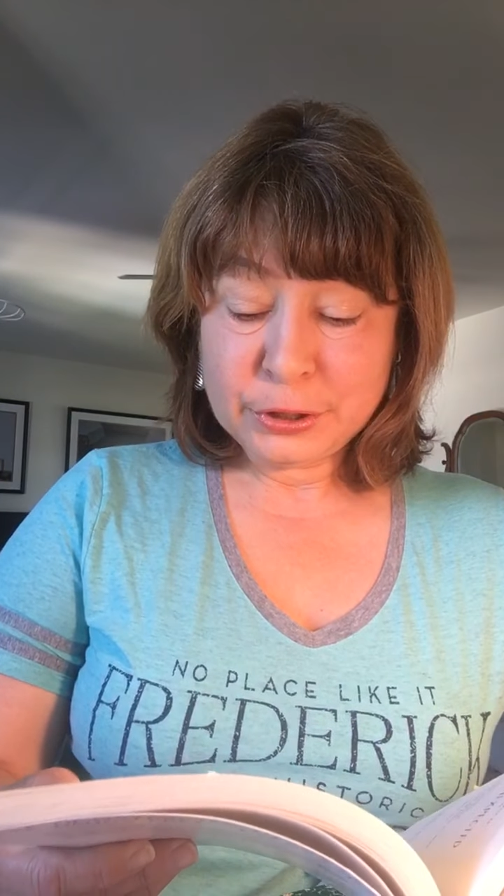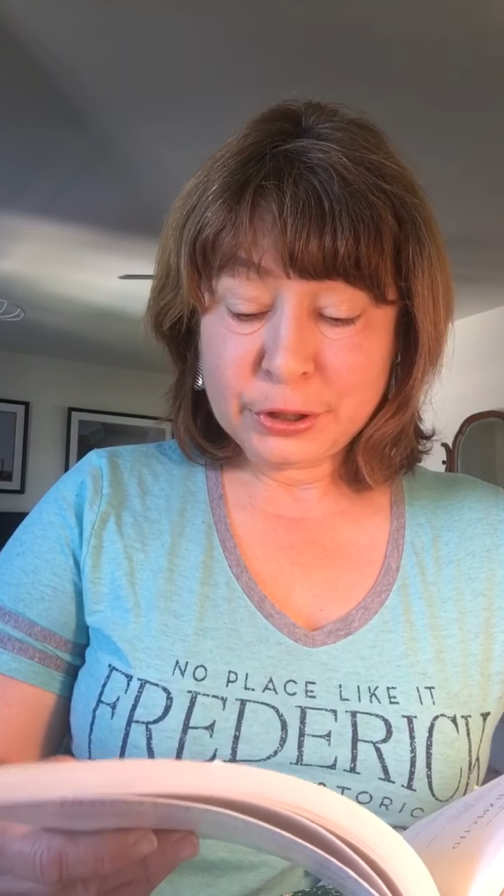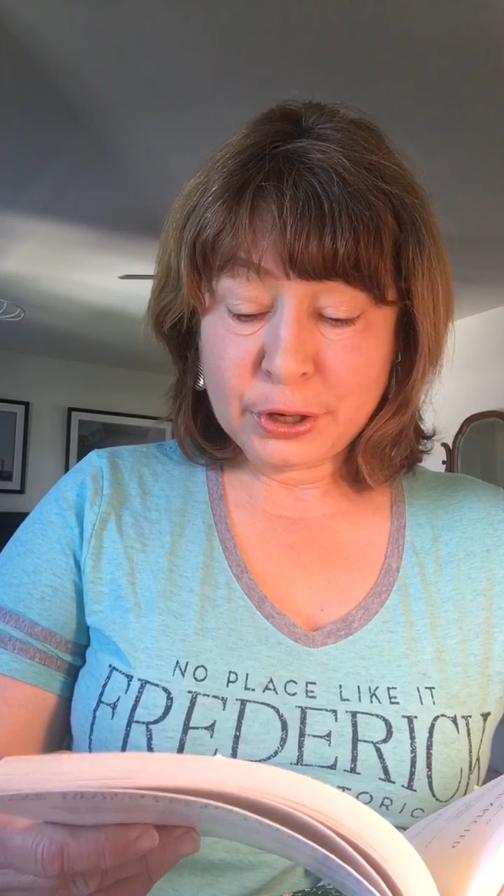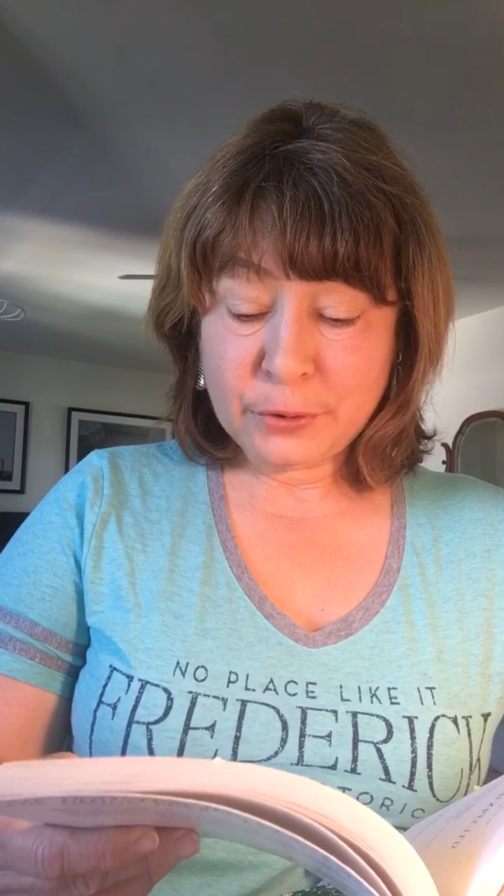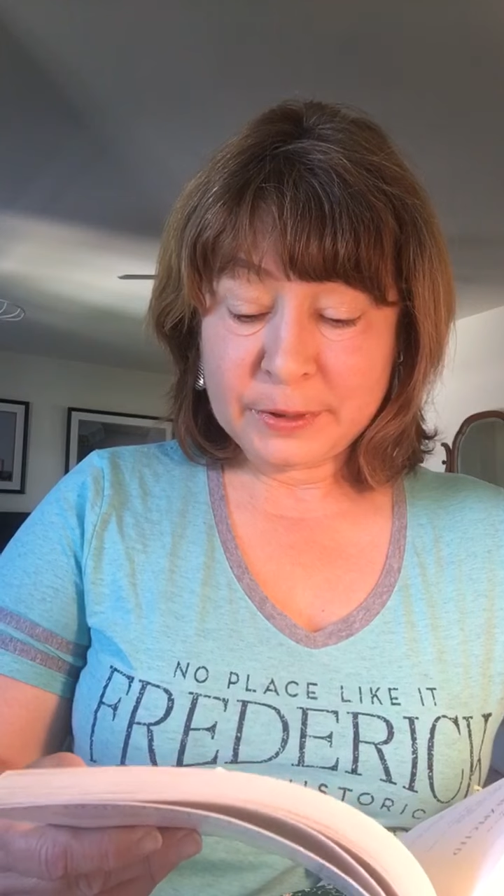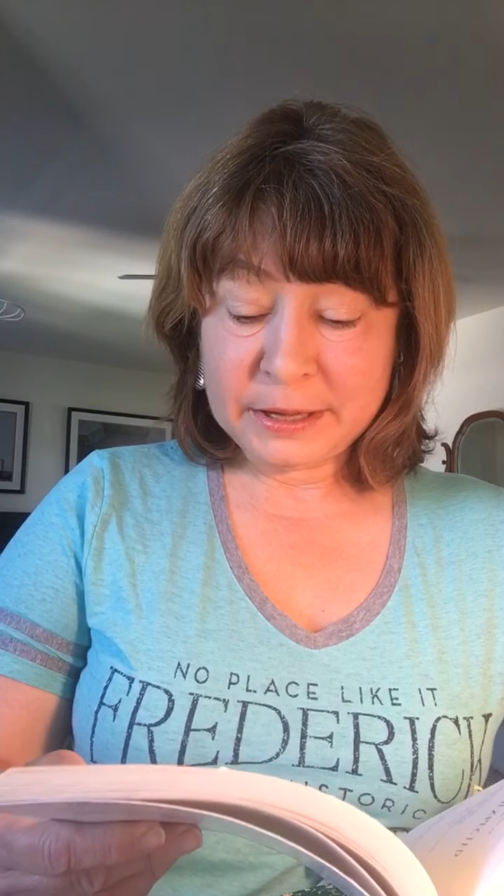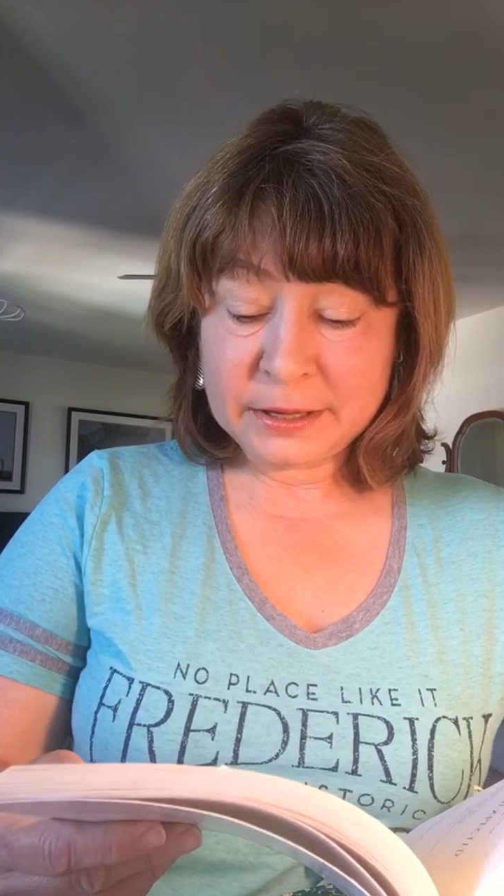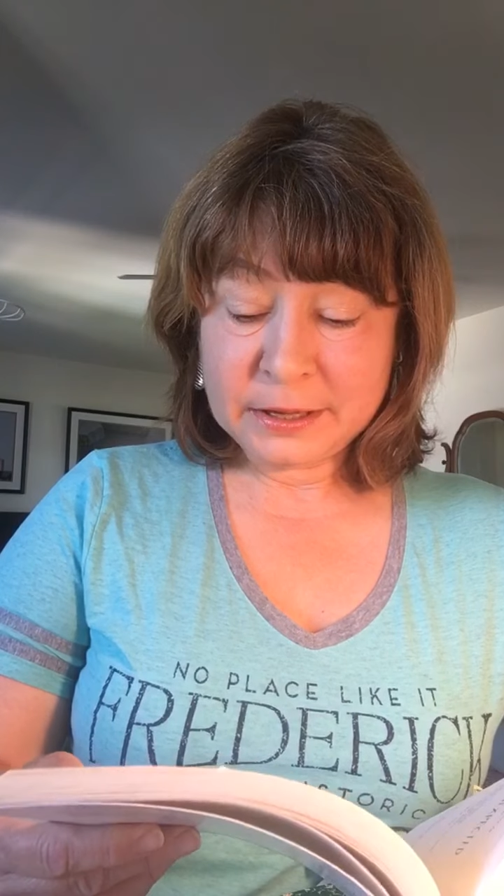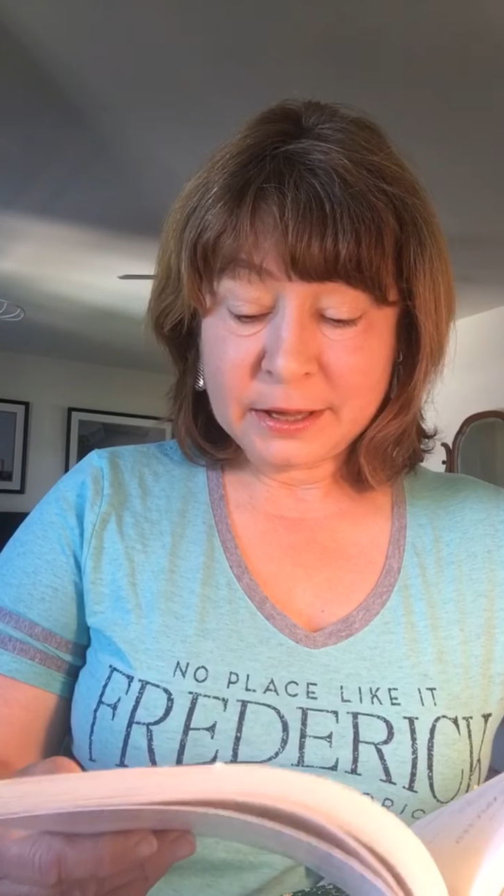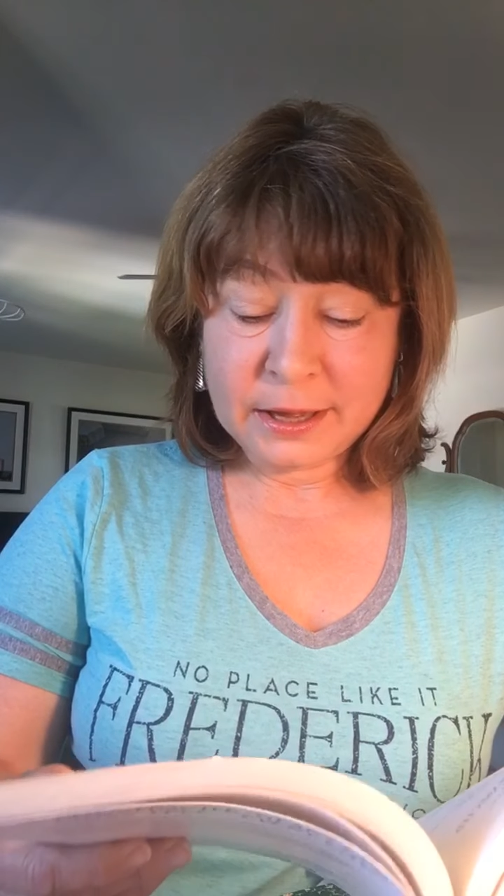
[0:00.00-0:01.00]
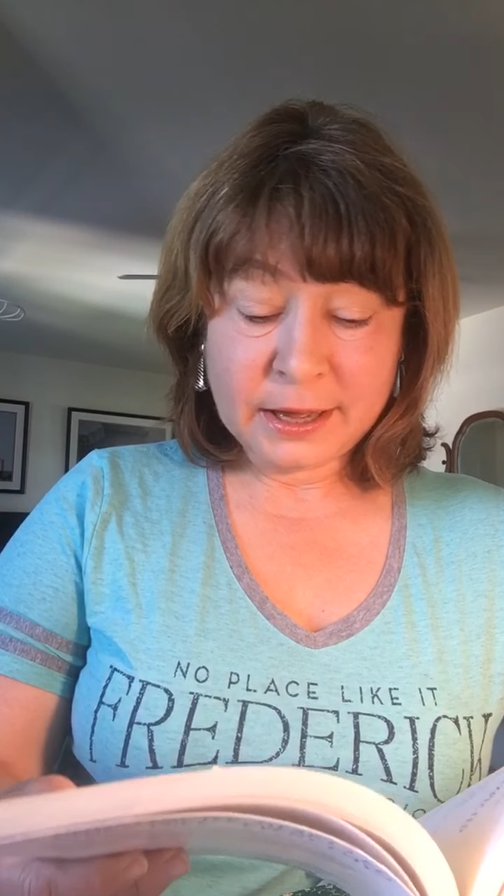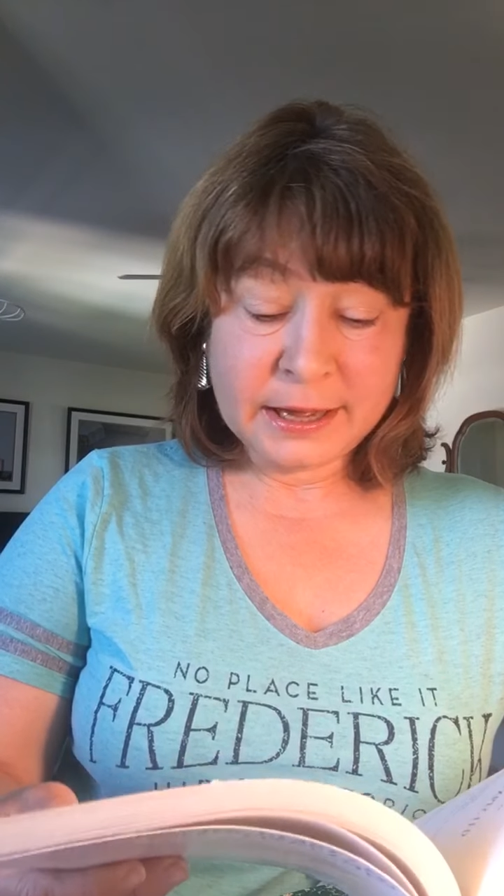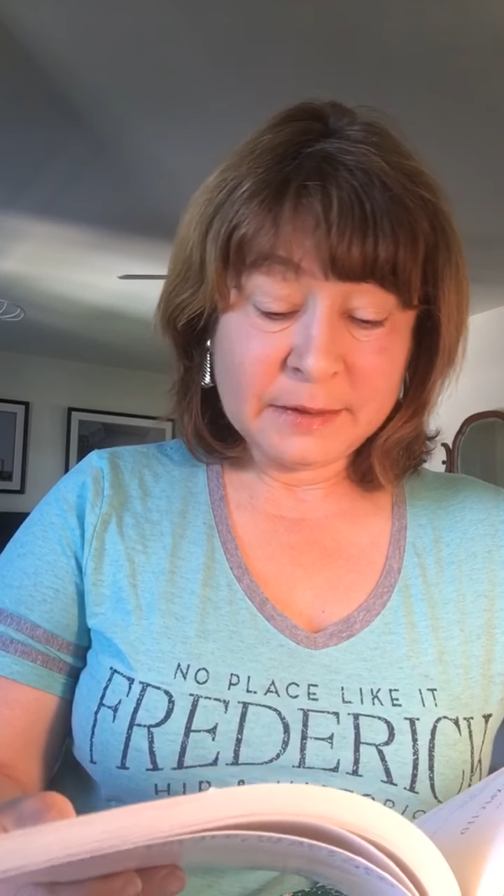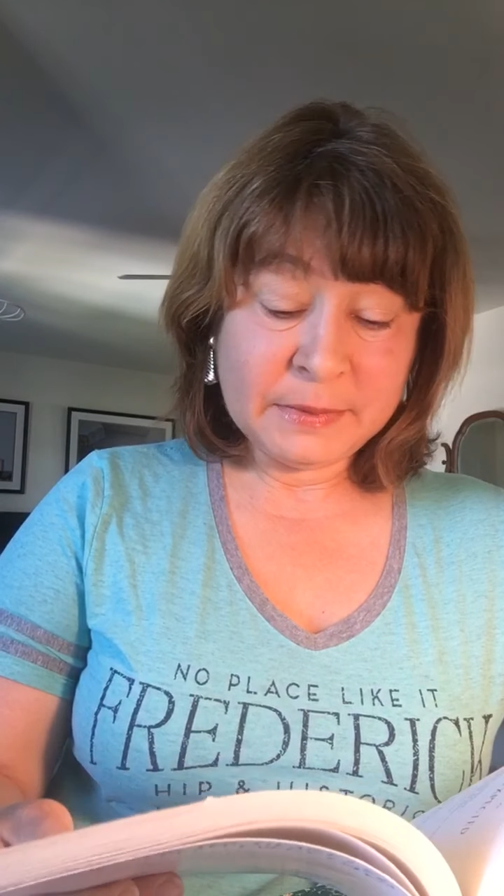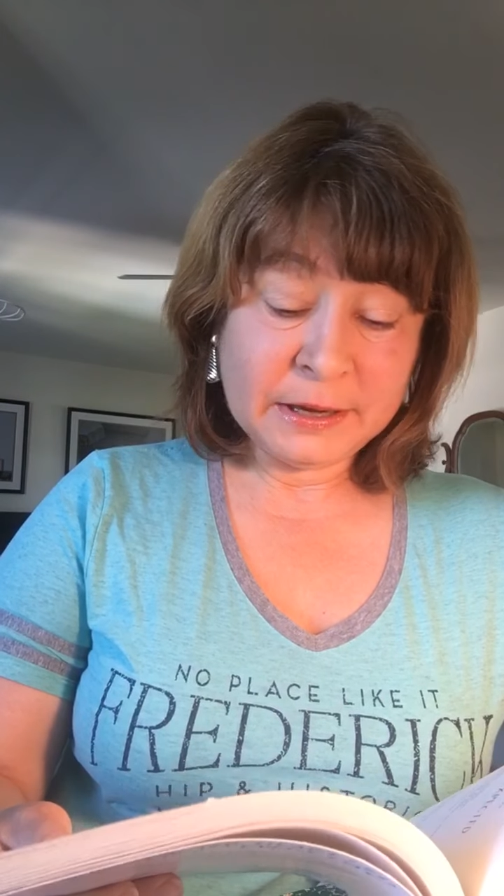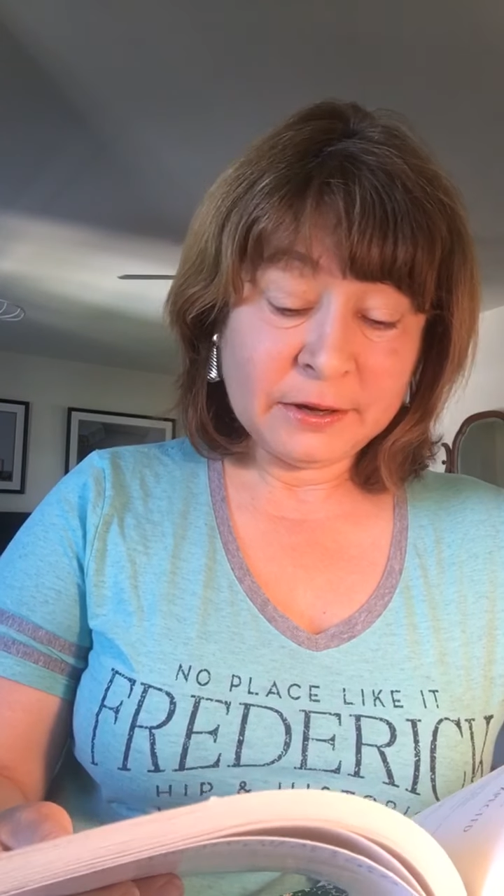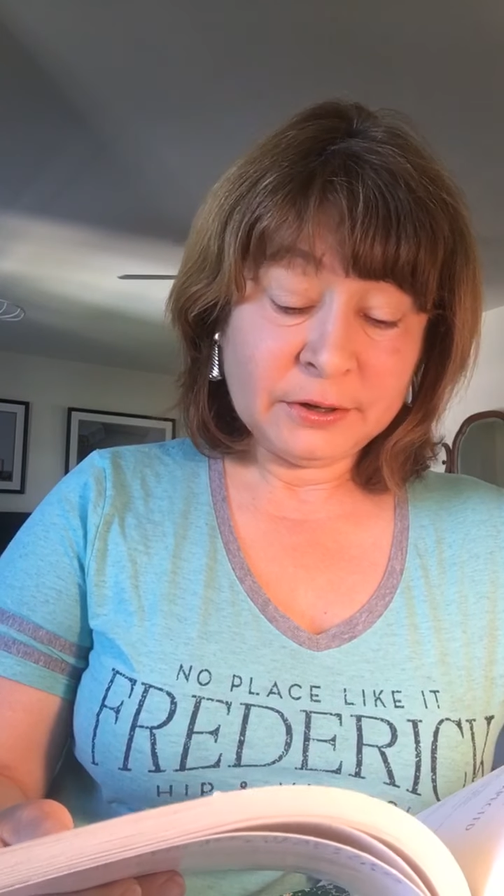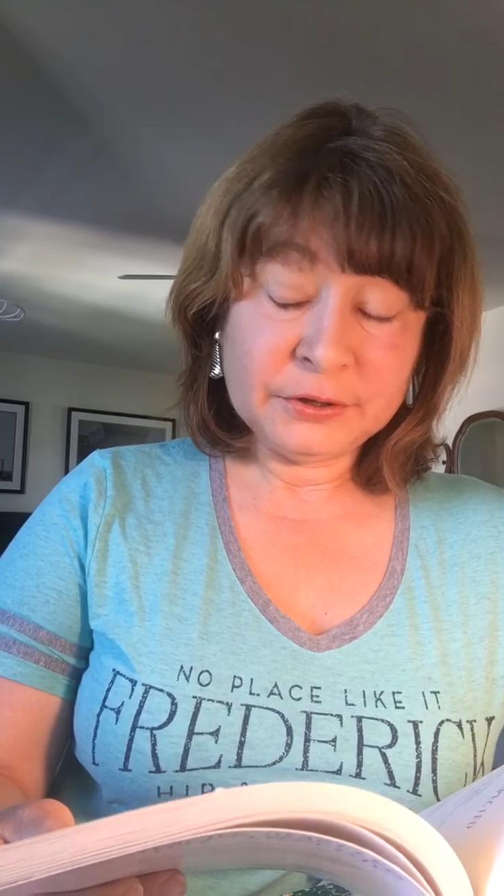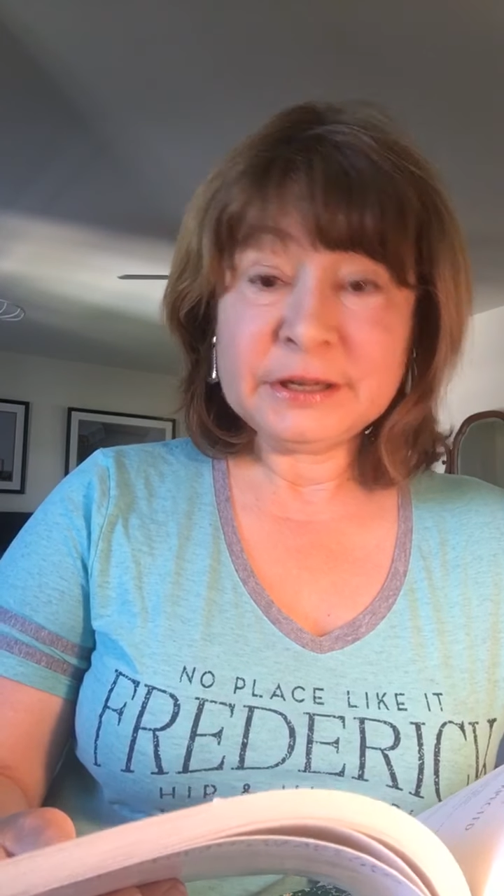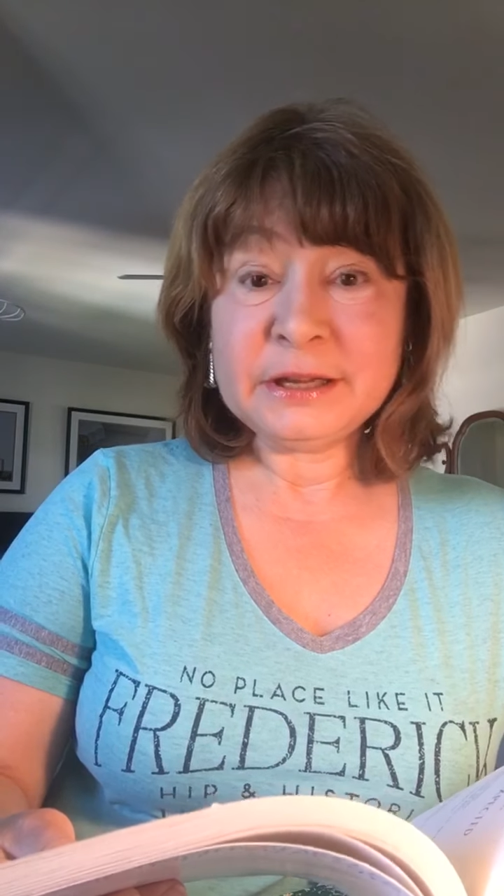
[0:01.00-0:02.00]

knowing I am held